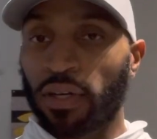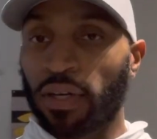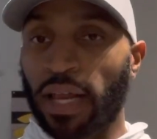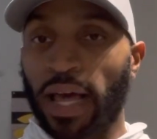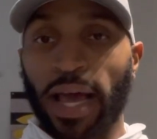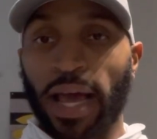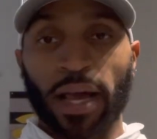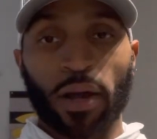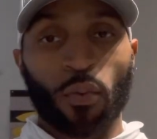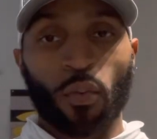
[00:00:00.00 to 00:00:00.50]

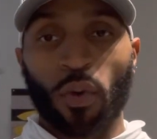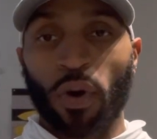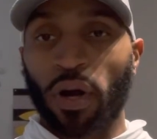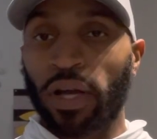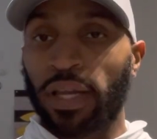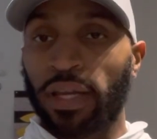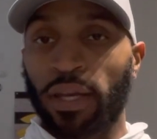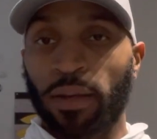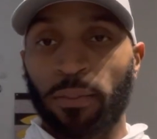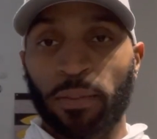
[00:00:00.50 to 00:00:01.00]
Lack,
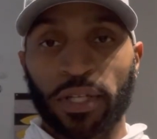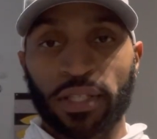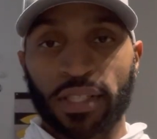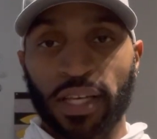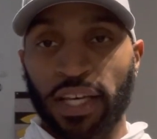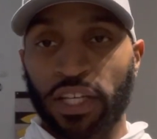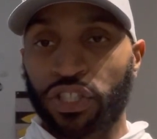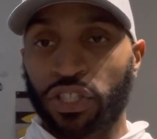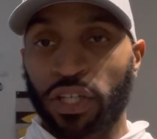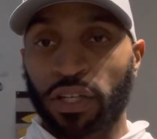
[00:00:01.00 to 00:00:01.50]
want, and
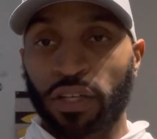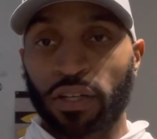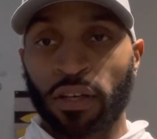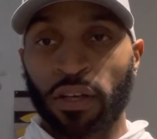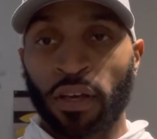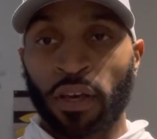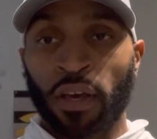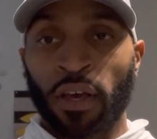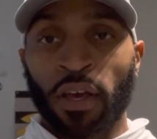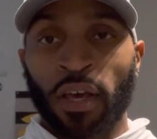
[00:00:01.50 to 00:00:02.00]
limitation.
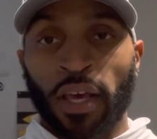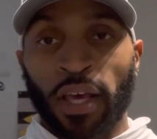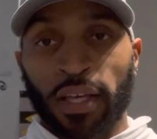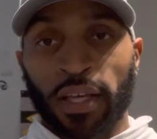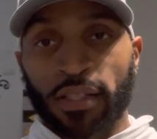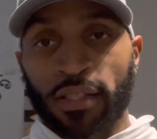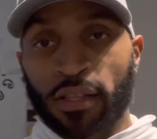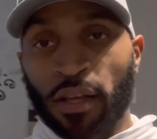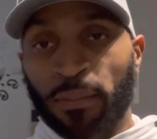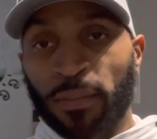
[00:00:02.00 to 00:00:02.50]

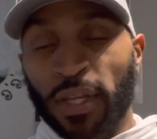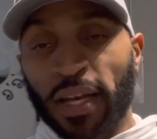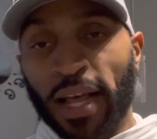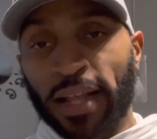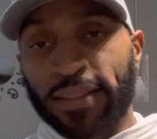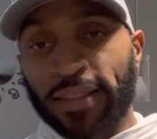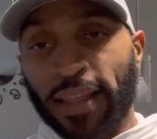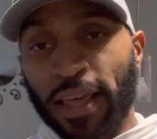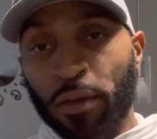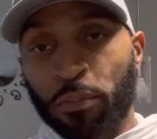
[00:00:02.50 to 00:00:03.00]
It's something
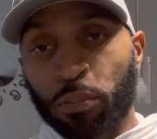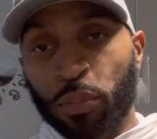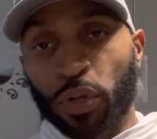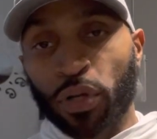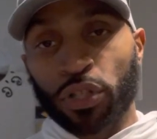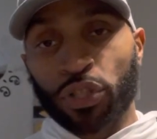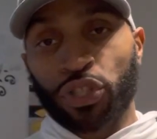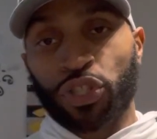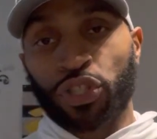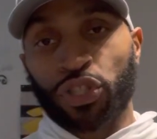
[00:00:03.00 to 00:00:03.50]
that they
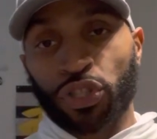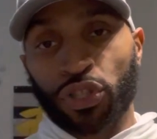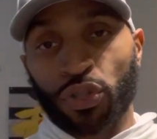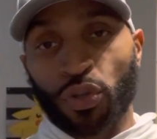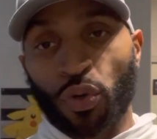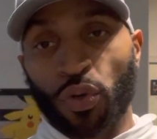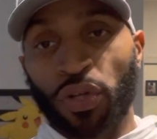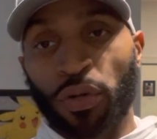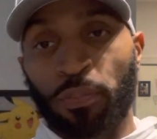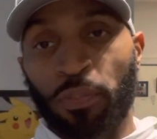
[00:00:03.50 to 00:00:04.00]
push
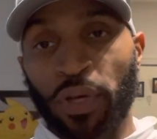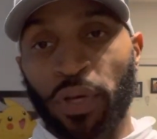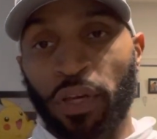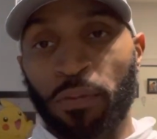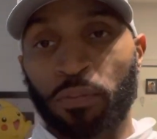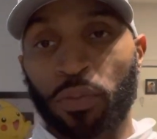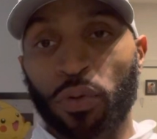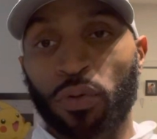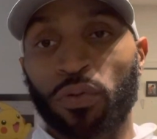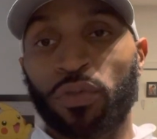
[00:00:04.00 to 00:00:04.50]
on
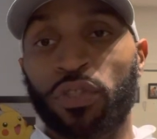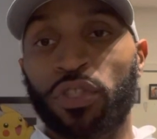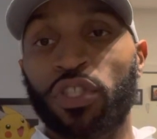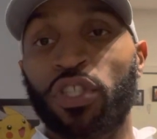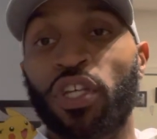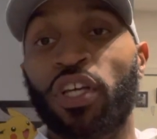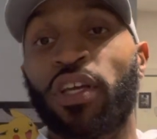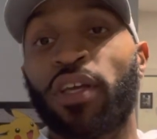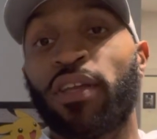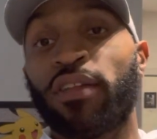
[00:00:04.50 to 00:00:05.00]
people
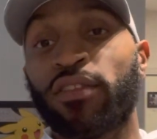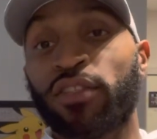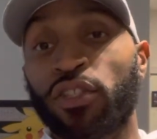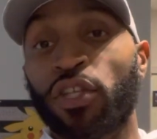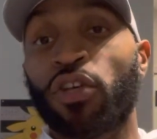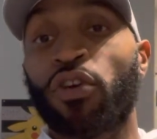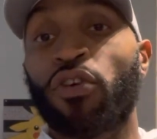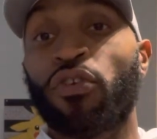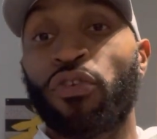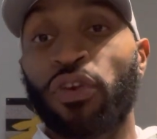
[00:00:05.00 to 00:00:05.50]
to
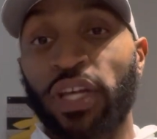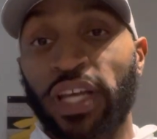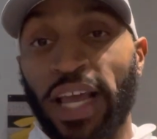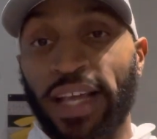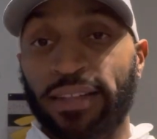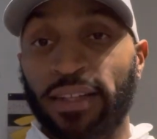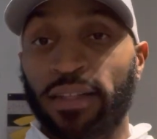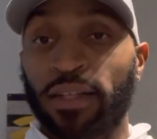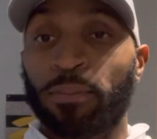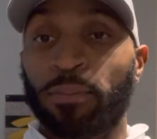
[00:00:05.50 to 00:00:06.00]

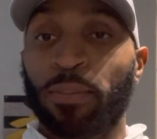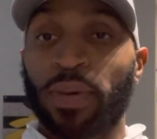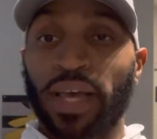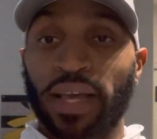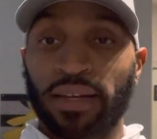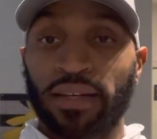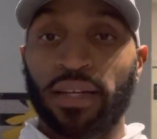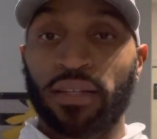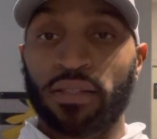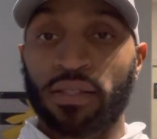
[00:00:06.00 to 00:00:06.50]
create the
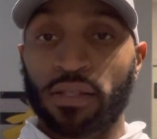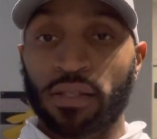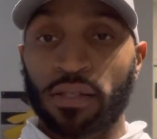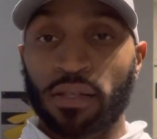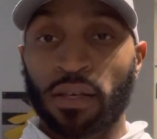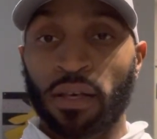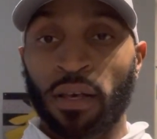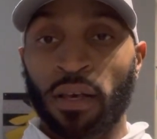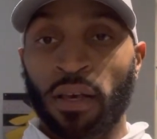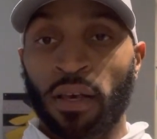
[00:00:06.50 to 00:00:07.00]
dependence.
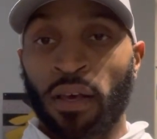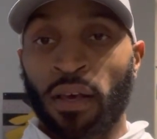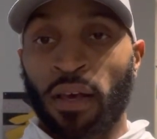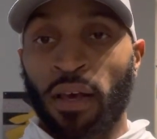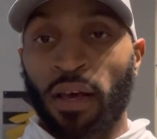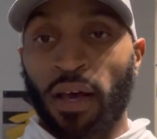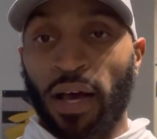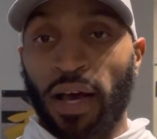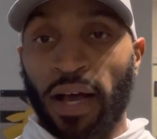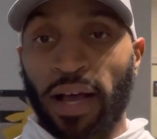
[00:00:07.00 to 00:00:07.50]

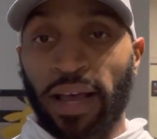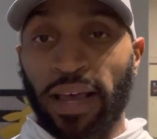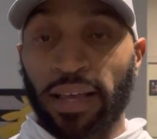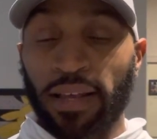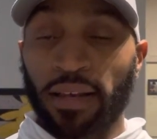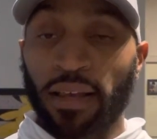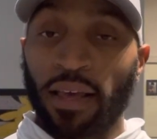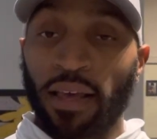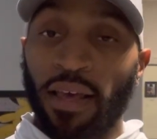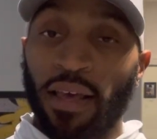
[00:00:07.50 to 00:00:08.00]
All
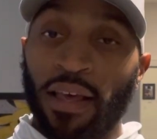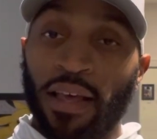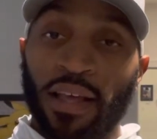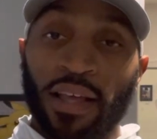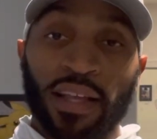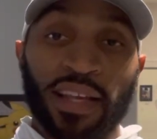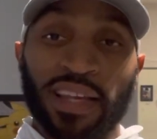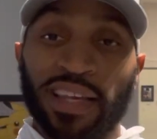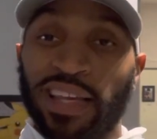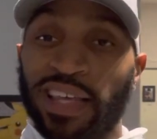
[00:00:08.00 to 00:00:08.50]
right?
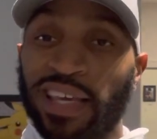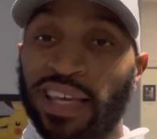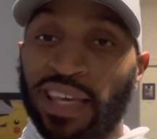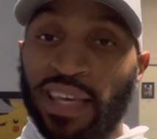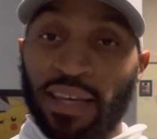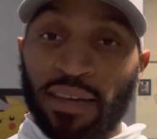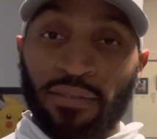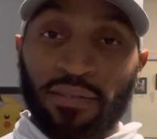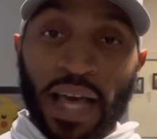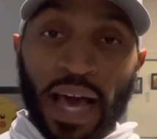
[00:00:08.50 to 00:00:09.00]

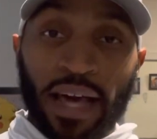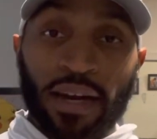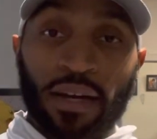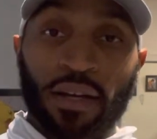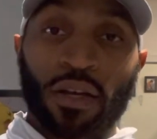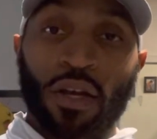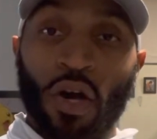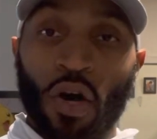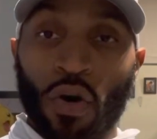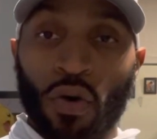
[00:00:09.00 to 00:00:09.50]
Leave that
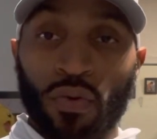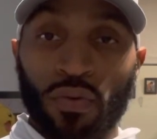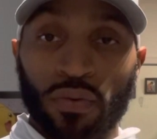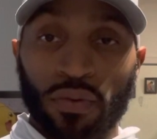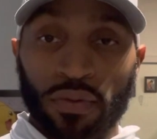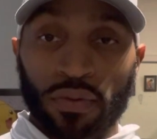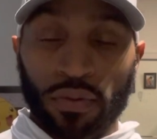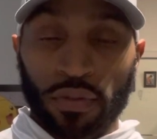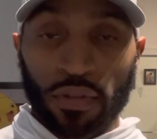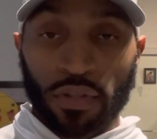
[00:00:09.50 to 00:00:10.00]
alone.
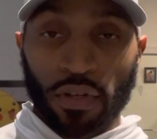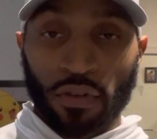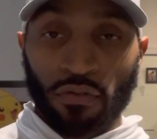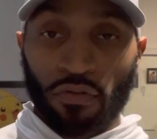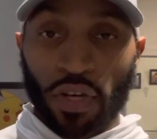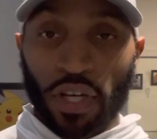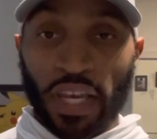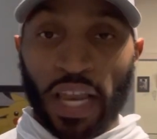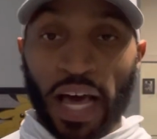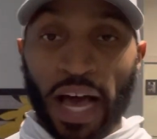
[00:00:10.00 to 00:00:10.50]

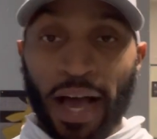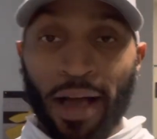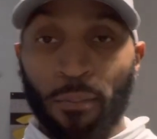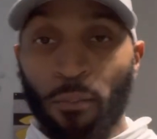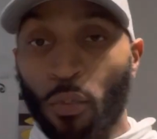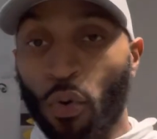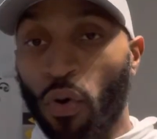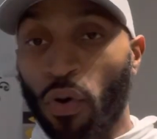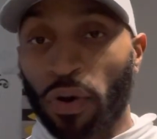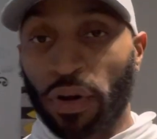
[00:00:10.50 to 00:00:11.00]
Rely
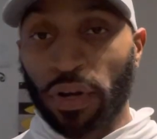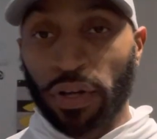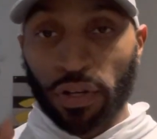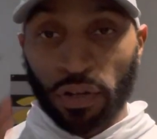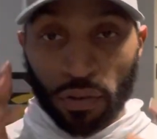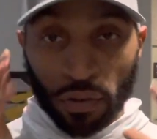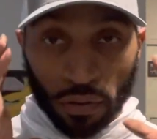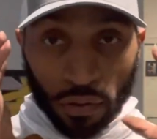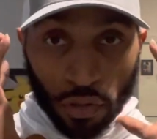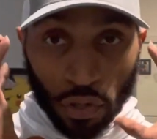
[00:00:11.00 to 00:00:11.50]
more on
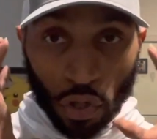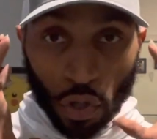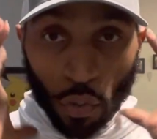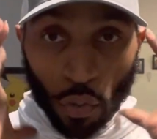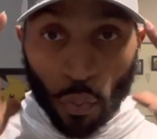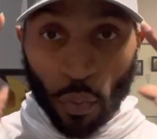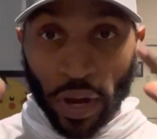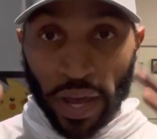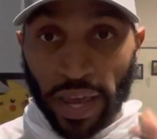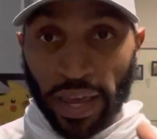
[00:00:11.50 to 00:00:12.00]
your
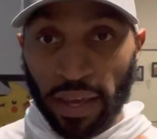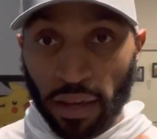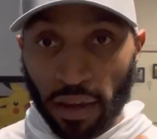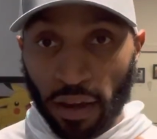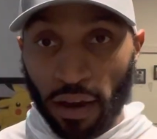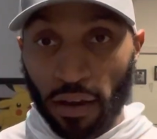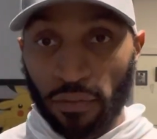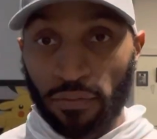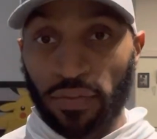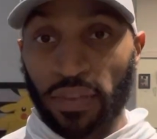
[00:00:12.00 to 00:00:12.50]
way
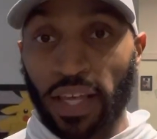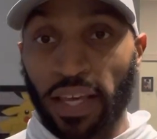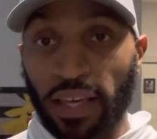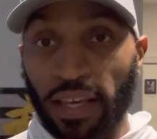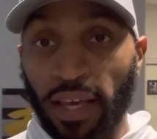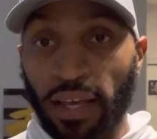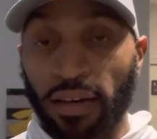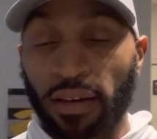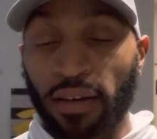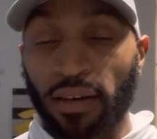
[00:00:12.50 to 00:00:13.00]
of
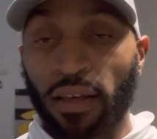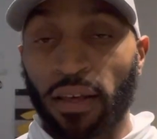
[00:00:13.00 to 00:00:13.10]
thinking.